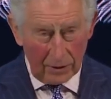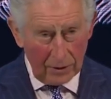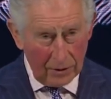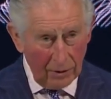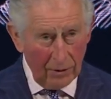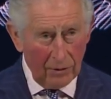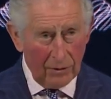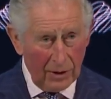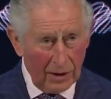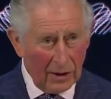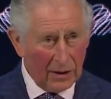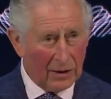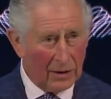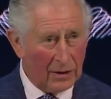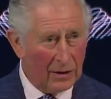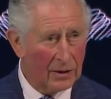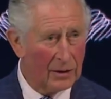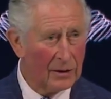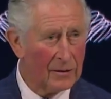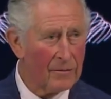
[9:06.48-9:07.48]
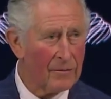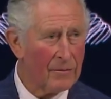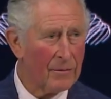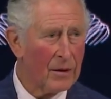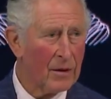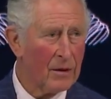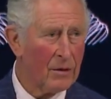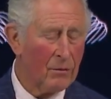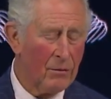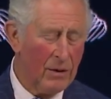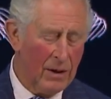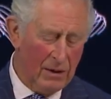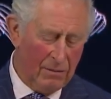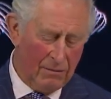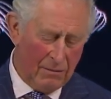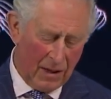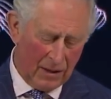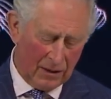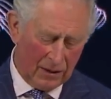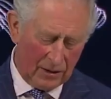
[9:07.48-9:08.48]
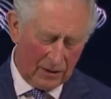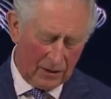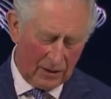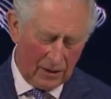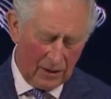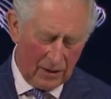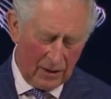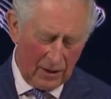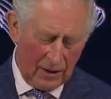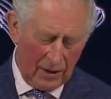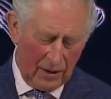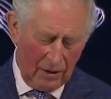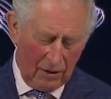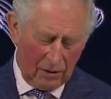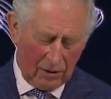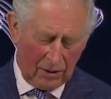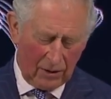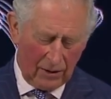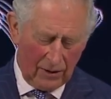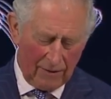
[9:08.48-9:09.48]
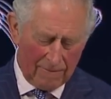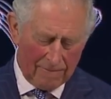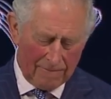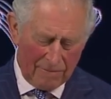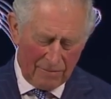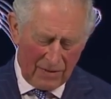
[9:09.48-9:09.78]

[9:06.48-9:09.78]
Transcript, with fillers: To do this, we must look